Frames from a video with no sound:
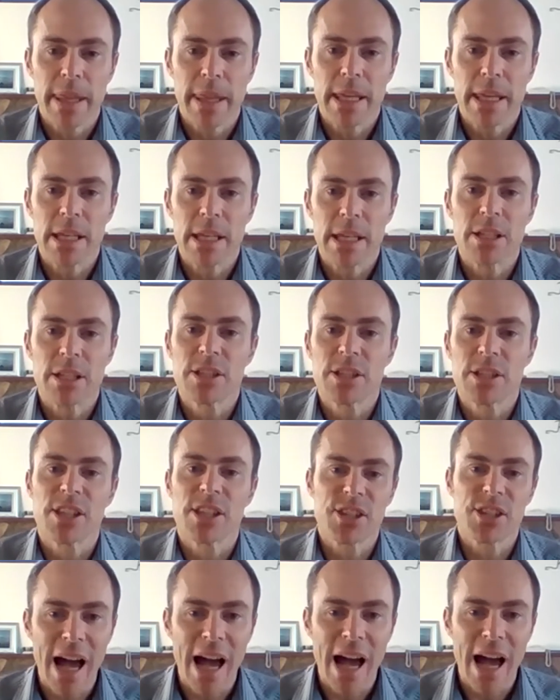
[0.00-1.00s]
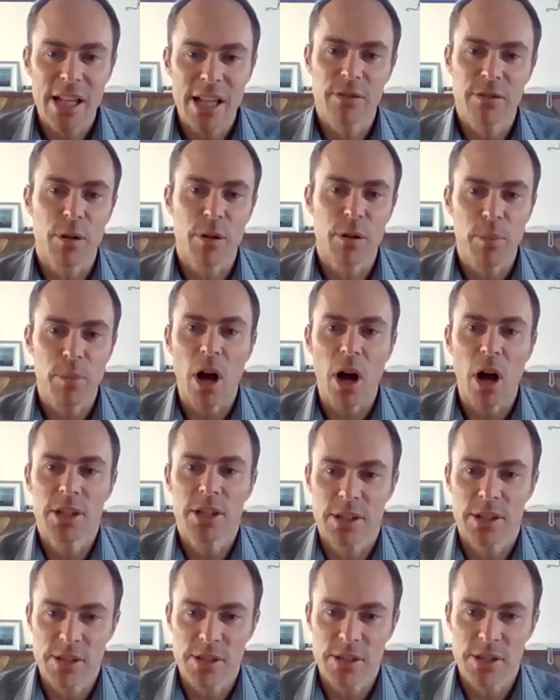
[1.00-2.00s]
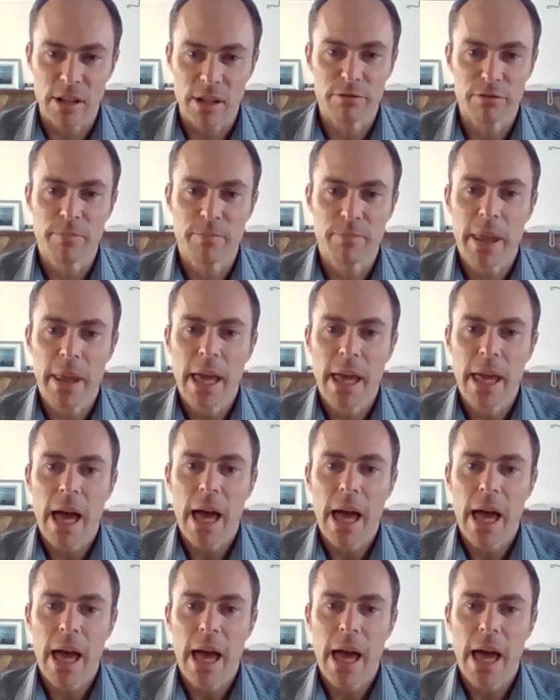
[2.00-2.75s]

is the size of the plant itself.